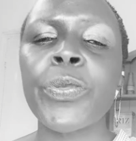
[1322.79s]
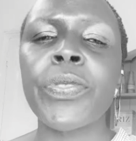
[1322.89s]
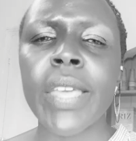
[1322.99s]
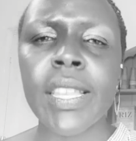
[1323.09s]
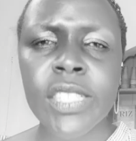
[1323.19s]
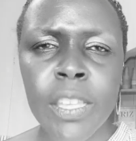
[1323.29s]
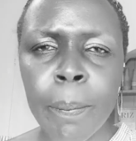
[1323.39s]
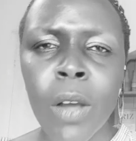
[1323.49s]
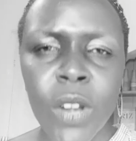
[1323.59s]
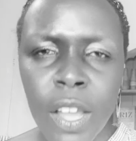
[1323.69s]
things
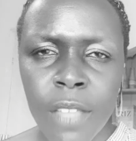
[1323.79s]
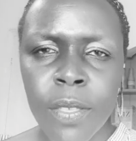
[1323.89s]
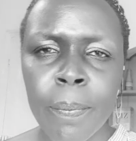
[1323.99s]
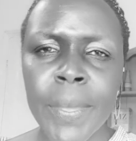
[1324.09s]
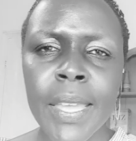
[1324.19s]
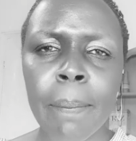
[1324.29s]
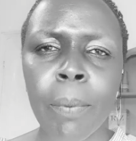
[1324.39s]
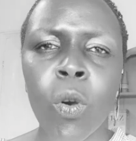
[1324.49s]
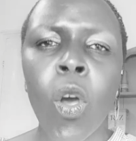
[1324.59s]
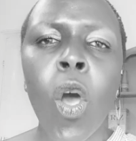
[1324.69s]
about other
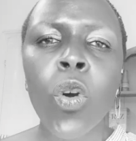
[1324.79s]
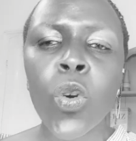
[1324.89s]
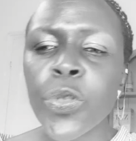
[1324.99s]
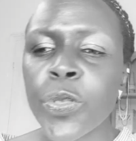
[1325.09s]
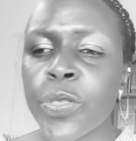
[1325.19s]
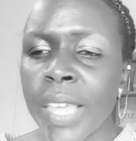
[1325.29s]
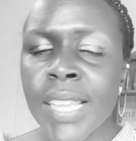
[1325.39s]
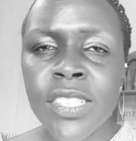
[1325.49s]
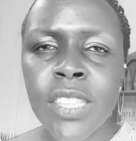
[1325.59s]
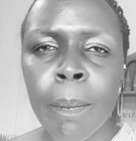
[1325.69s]
people, good
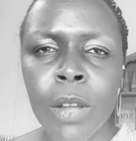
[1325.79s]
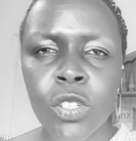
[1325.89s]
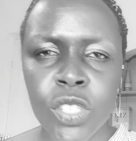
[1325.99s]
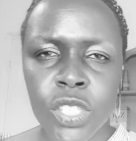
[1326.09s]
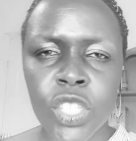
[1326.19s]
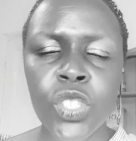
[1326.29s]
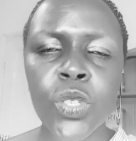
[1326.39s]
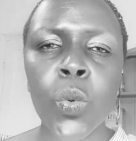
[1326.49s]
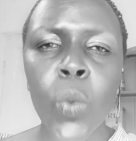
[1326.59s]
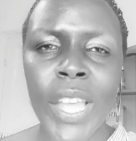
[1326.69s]
things about
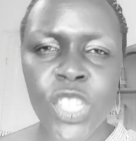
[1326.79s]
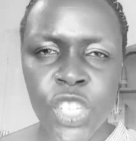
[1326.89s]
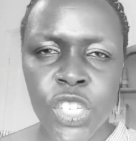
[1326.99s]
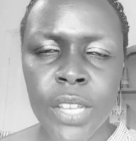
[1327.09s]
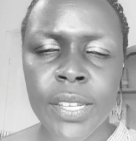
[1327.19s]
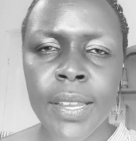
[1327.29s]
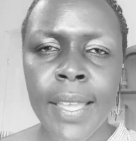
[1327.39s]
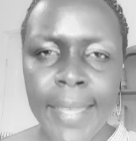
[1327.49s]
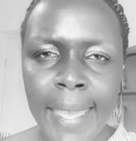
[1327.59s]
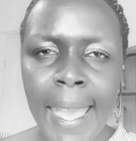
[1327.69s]
situation.
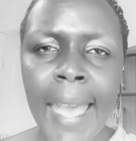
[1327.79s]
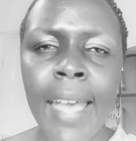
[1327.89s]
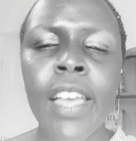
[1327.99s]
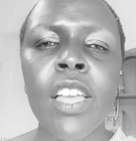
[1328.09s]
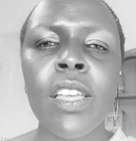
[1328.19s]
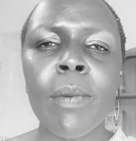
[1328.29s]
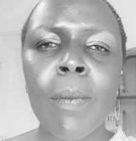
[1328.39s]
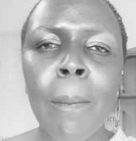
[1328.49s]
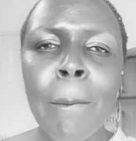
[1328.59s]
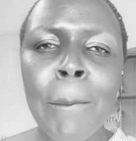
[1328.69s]
Yeah.
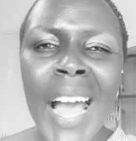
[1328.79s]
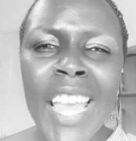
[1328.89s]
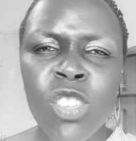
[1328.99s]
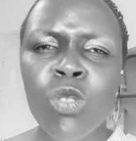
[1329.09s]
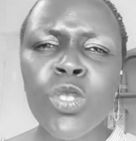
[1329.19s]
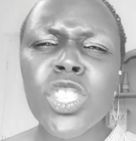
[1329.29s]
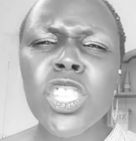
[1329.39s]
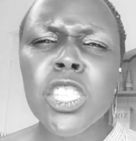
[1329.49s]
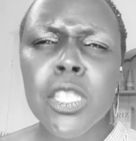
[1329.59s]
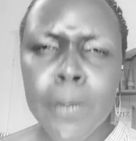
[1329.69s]
By you
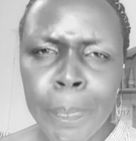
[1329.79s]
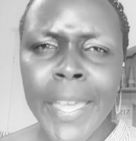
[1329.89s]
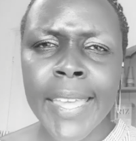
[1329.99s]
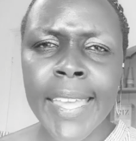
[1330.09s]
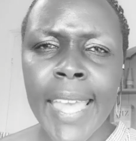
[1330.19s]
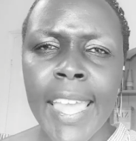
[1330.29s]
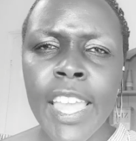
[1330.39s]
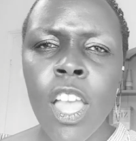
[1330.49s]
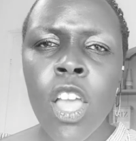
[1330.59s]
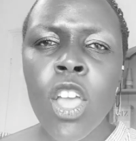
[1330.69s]

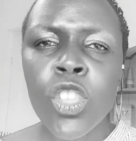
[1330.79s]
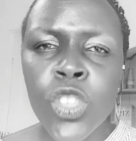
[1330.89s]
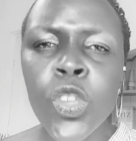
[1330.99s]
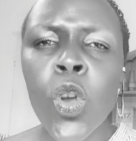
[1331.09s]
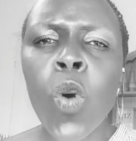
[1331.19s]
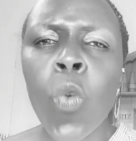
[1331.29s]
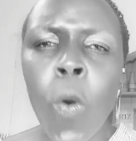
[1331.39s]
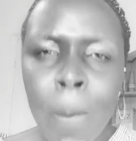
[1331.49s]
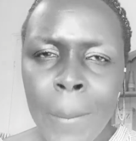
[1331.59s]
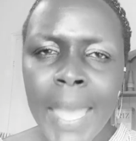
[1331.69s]
speaking, you
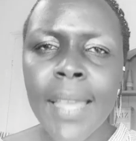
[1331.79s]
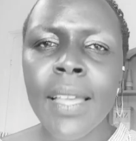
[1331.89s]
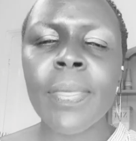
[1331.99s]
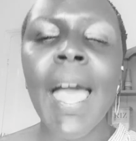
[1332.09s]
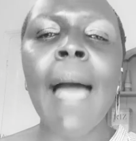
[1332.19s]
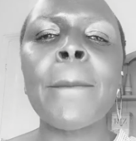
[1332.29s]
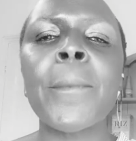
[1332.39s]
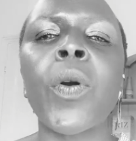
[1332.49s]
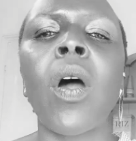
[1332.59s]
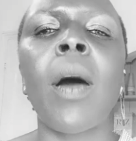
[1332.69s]
will make that
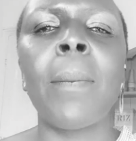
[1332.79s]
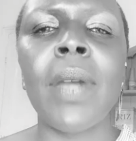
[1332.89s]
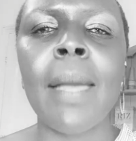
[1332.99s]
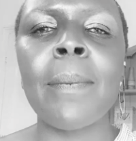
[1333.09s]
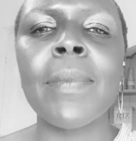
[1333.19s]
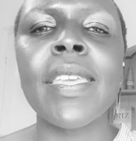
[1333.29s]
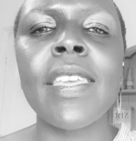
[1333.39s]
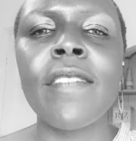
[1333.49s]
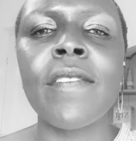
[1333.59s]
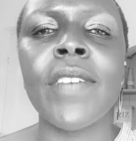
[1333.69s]
problem
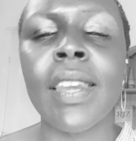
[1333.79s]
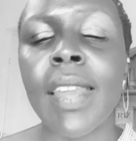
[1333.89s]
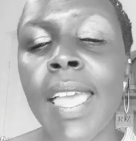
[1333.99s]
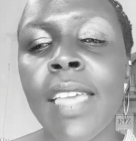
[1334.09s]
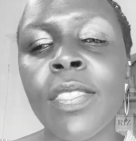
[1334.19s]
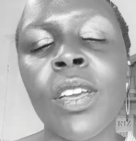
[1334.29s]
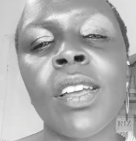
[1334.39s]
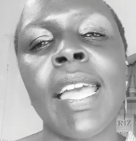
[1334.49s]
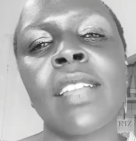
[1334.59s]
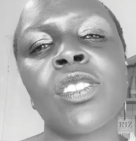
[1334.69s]
even either
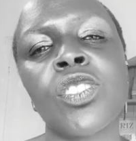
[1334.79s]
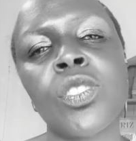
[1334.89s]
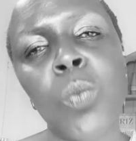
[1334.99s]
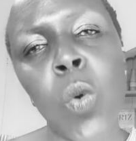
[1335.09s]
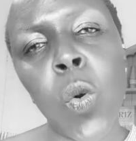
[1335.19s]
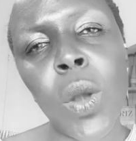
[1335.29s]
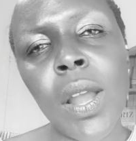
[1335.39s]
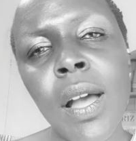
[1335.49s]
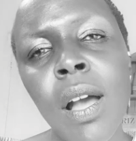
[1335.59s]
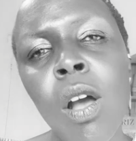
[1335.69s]
get
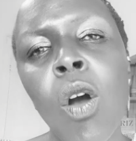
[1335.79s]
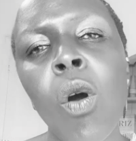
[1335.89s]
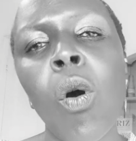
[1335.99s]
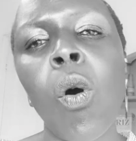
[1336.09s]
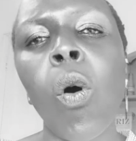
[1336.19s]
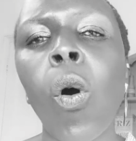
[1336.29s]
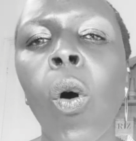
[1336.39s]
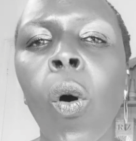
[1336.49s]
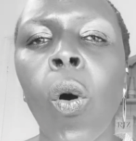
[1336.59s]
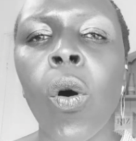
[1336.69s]
smaller
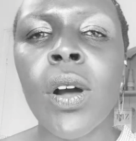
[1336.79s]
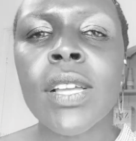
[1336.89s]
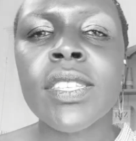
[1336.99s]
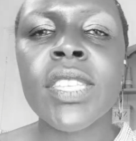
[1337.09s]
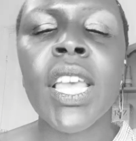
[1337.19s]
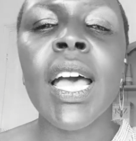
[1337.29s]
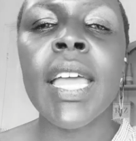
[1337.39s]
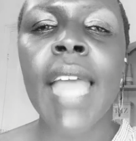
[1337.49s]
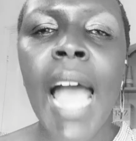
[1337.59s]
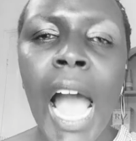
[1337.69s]
or
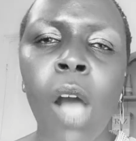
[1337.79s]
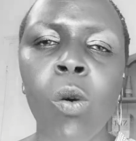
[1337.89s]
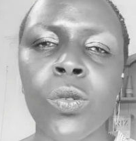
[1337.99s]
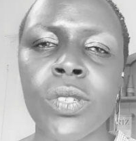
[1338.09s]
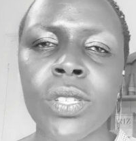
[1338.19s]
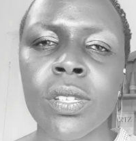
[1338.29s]
turn out,